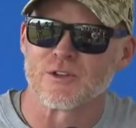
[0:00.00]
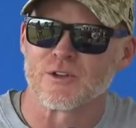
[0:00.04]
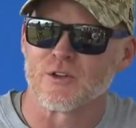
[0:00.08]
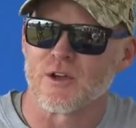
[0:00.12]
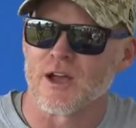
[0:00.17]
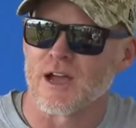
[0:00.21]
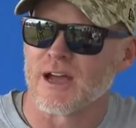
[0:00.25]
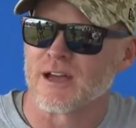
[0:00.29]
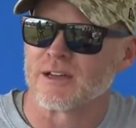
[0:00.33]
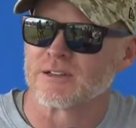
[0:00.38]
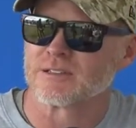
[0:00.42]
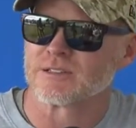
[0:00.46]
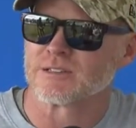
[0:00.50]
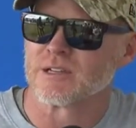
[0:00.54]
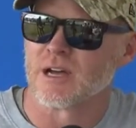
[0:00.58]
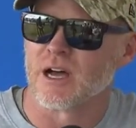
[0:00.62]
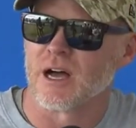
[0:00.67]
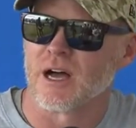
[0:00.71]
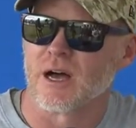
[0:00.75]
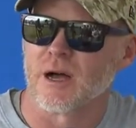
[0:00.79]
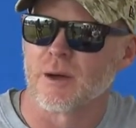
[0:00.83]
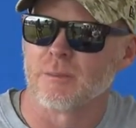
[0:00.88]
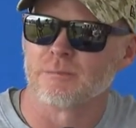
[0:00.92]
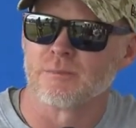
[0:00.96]
the grass.
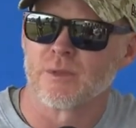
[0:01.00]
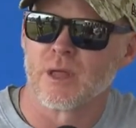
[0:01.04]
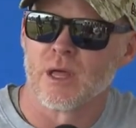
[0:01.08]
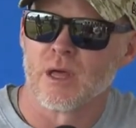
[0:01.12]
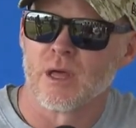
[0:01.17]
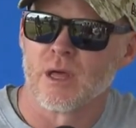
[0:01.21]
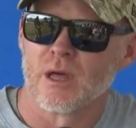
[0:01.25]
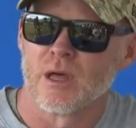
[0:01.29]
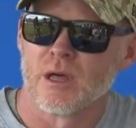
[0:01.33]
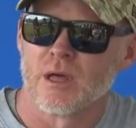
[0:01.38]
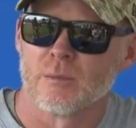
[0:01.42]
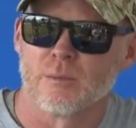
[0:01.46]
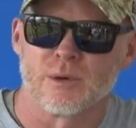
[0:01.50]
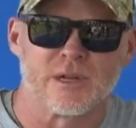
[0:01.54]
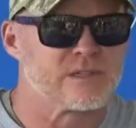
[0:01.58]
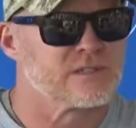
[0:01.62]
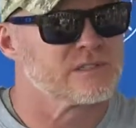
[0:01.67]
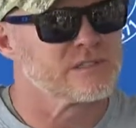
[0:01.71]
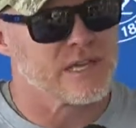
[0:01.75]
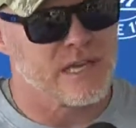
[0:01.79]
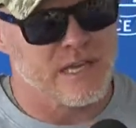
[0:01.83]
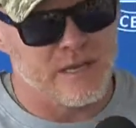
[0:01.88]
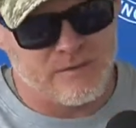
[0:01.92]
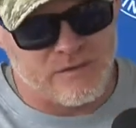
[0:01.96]
Um, but it
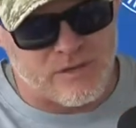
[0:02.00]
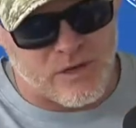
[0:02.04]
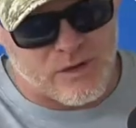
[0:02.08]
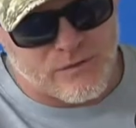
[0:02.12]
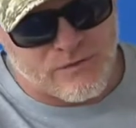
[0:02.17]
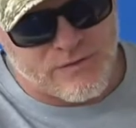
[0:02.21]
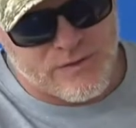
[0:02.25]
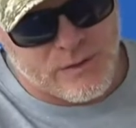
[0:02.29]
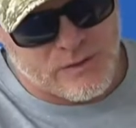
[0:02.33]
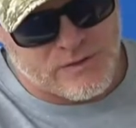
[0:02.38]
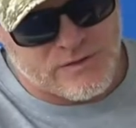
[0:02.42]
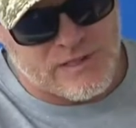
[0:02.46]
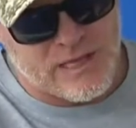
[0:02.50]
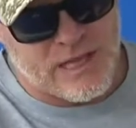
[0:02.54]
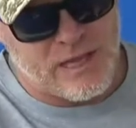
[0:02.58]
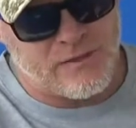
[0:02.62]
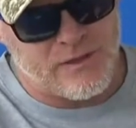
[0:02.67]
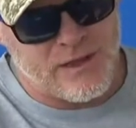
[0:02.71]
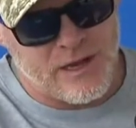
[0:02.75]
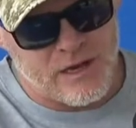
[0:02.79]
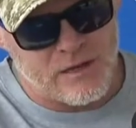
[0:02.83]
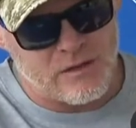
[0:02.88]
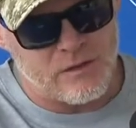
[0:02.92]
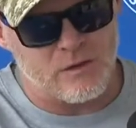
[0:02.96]
saves our fields down
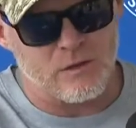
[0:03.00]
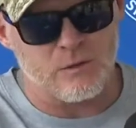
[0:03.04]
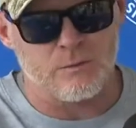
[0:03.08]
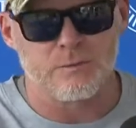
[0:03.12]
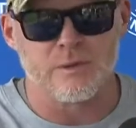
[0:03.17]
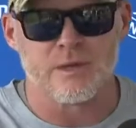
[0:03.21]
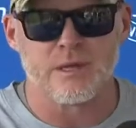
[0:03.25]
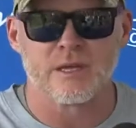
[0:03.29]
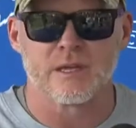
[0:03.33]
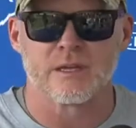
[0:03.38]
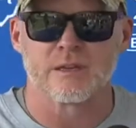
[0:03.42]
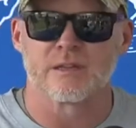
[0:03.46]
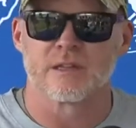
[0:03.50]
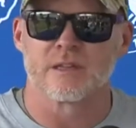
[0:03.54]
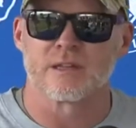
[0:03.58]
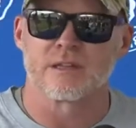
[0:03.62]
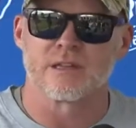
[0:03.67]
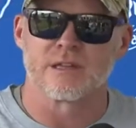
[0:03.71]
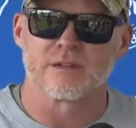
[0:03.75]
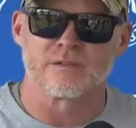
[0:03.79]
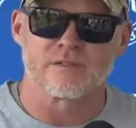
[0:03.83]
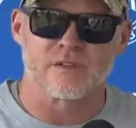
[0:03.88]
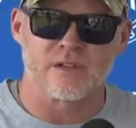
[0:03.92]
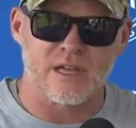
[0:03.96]
there a little bit. It
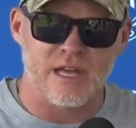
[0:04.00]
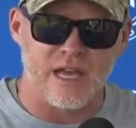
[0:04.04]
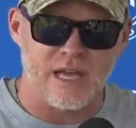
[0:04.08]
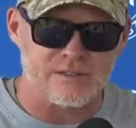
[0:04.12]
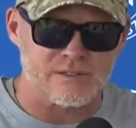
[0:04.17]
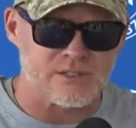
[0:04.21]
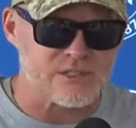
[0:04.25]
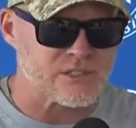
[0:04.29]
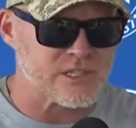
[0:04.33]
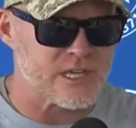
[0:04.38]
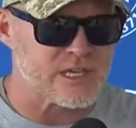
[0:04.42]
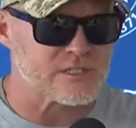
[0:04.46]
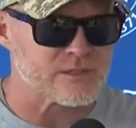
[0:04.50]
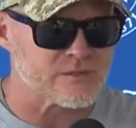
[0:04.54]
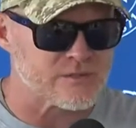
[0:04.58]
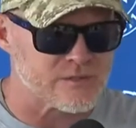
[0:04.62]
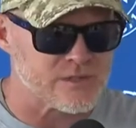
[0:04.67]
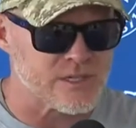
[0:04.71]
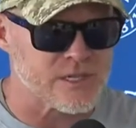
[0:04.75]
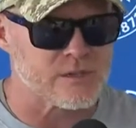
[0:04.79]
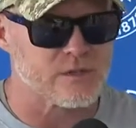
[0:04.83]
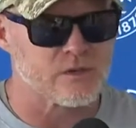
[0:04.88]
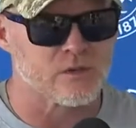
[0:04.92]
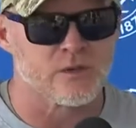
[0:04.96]
gives the guys a change of
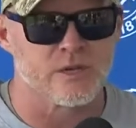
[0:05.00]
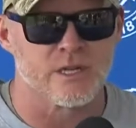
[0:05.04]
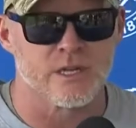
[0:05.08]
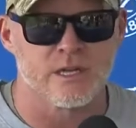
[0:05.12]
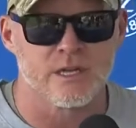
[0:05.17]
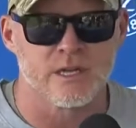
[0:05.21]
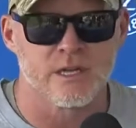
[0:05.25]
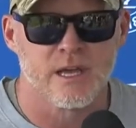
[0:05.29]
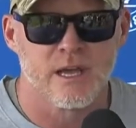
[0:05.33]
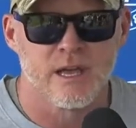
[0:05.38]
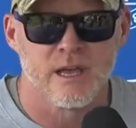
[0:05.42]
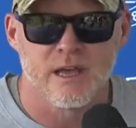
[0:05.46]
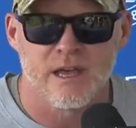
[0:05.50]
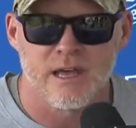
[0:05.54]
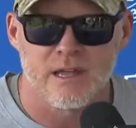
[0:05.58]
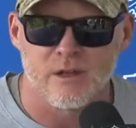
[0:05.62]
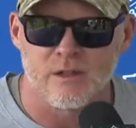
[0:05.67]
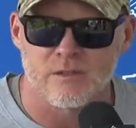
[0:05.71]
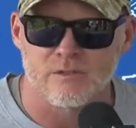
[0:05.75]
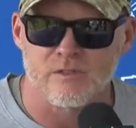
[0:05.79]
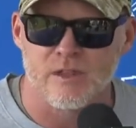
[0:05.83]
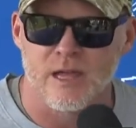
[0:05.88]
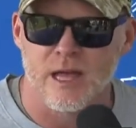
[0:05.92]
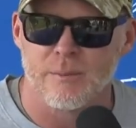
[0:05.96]
scenery. And
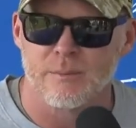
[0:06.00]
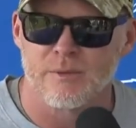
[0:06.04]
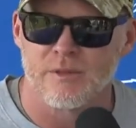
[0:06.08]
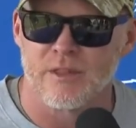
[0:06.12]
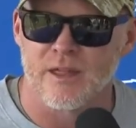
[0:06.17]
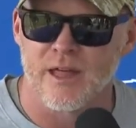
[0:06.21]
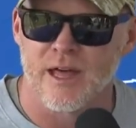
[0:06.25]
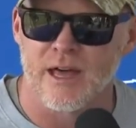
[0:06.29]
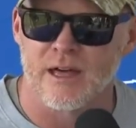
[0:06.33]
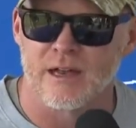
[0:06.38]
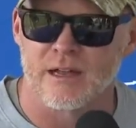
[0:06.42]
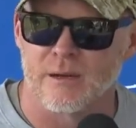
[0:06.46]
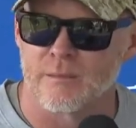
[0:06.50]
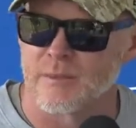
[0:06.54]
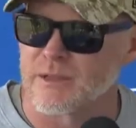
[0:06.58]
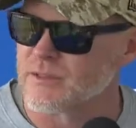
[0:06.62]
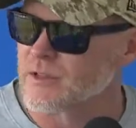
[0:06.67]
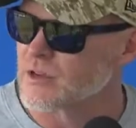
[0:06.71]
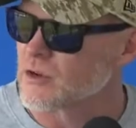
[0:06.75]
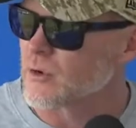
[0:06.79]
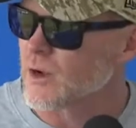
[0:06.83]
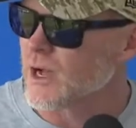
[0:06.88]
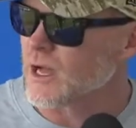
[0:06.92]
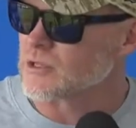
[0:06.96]
on top of that, I mean,
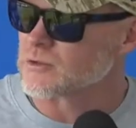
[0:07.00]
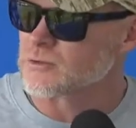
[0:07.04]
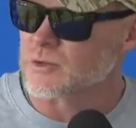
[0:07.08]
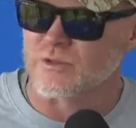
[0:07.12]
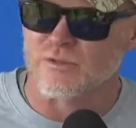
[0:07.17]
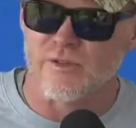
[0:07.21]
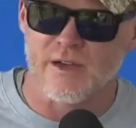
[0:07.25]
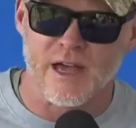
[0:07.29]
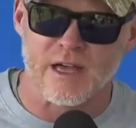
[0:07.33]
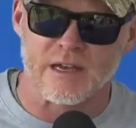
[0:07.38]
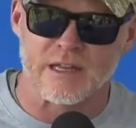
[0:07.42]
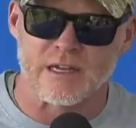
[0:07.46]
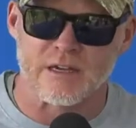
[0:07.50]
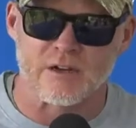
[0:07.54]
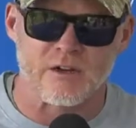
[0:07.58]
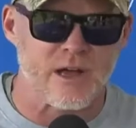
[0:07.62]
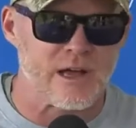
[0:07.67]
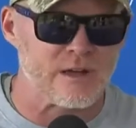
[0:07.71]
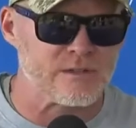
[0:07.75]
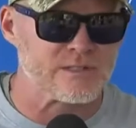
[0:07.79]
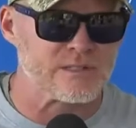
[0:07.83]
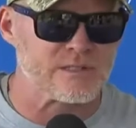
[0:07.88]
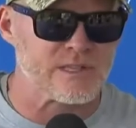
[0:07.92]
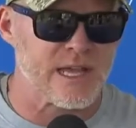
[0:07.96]
the crowds we've had here
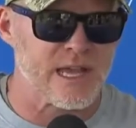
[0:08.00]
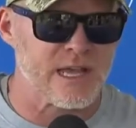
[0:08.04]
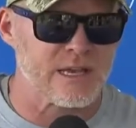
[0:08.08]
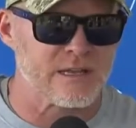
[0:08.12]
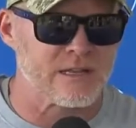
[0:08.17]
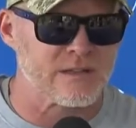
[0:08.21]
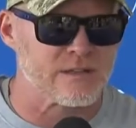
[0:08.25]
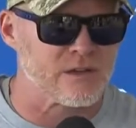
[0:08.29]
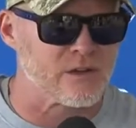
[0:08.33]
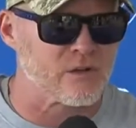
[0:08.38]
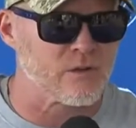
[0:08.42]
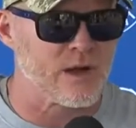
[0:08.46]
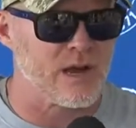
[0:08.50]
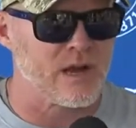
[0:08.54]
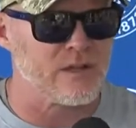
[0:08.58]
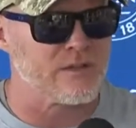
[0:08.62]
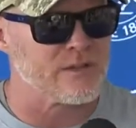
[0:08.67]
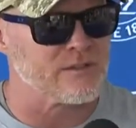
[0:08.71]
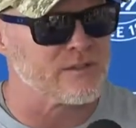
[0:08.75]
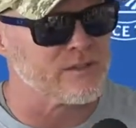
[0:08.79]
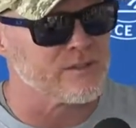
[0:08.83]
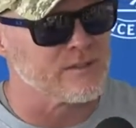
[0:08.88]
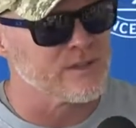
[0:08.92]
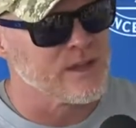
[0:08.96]
outstanding, the crowd
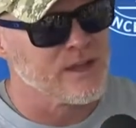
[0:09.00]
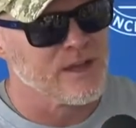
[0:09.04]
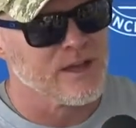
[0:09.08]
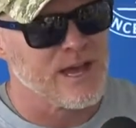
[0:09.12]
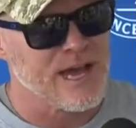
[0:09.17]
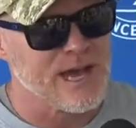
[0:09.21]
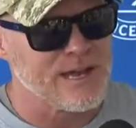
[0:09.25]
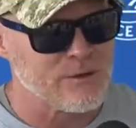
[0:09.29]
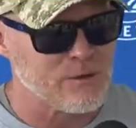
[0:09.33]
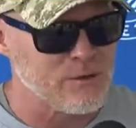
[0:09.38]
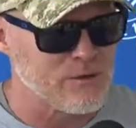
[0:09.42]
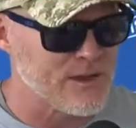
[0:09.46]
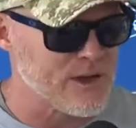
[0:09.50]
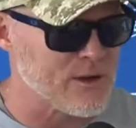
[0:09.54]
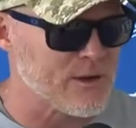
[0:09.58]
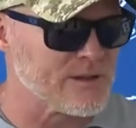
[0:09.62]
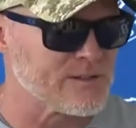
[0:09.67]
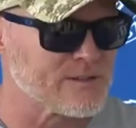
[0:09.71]
that I know they're